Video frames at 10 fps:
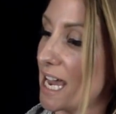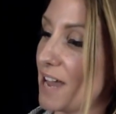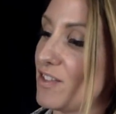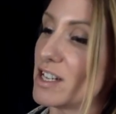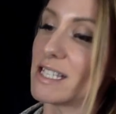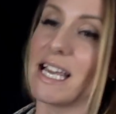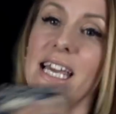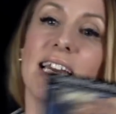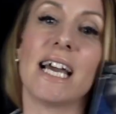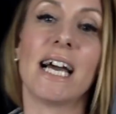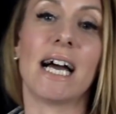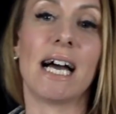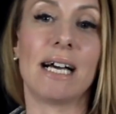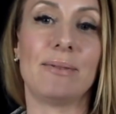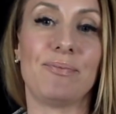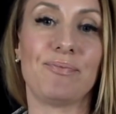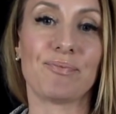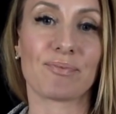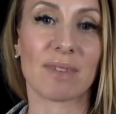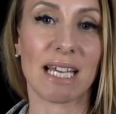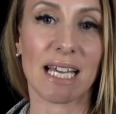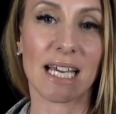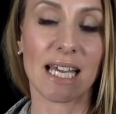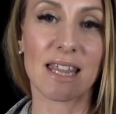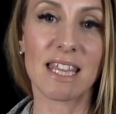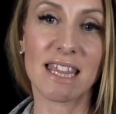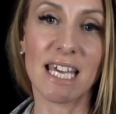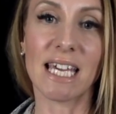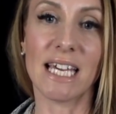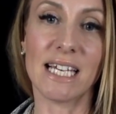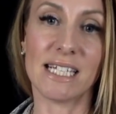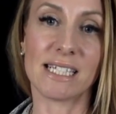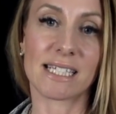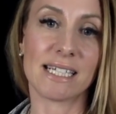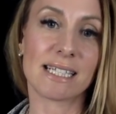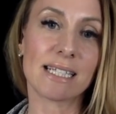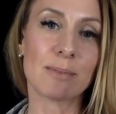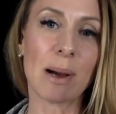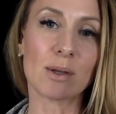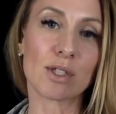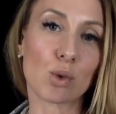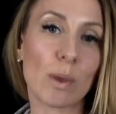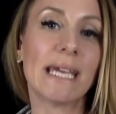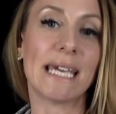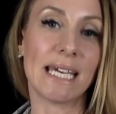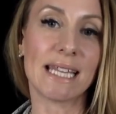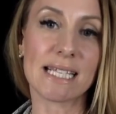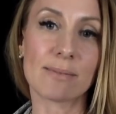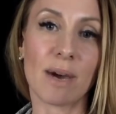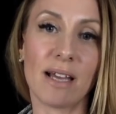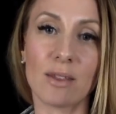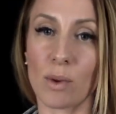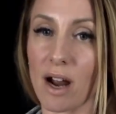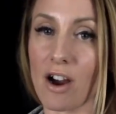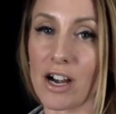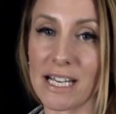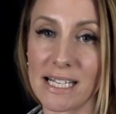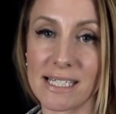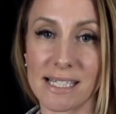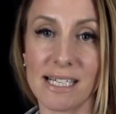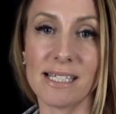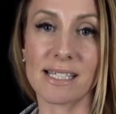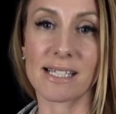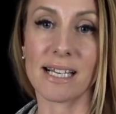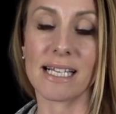And they're saying um, the thing is, is it's about tweaking this month what already exists.